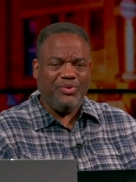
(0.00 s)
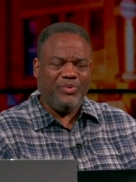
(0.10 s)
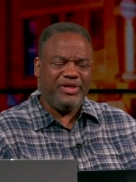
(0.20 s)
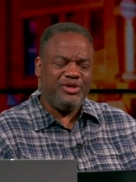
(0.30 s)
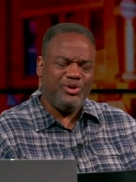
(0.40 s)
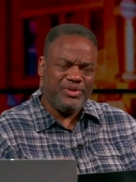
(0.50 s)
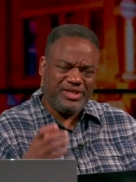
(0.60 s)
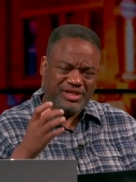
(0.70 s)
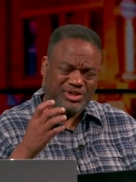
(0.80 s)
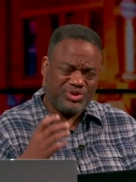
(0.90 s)
When you
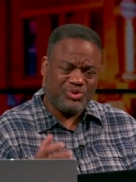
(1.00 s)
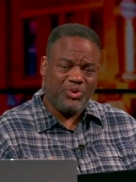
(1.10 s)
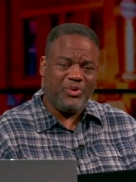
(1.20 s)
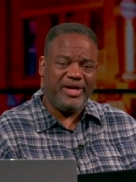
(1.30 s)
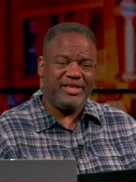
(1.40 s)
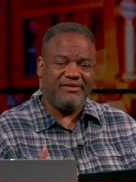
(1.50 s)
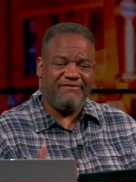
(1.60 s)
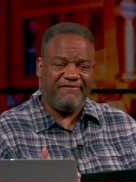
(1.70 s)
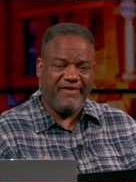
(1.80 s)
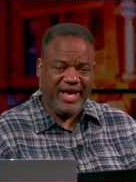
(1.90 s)
destroy the
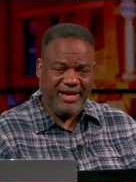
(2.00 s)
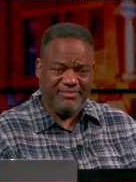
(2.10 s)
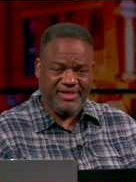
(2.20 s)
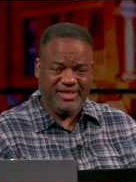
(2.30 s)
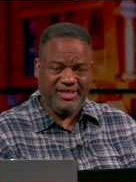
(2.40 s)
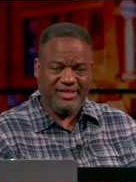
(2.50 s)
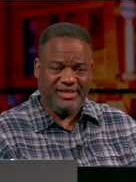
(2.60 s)
family,